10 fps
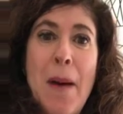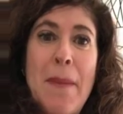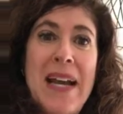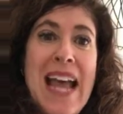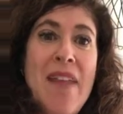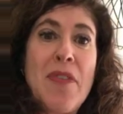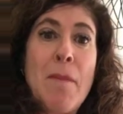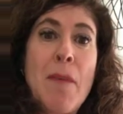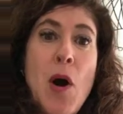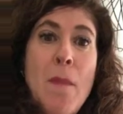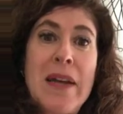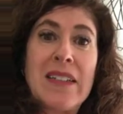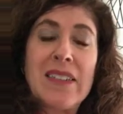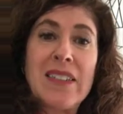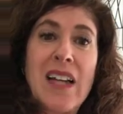But at the
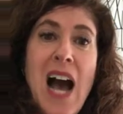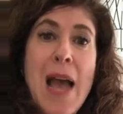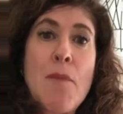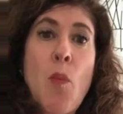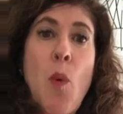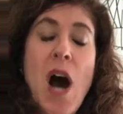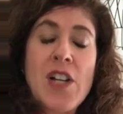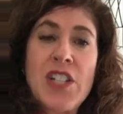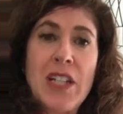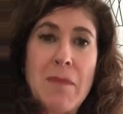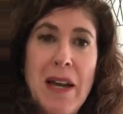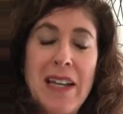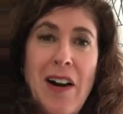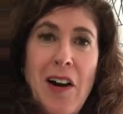moment, I'm washing my this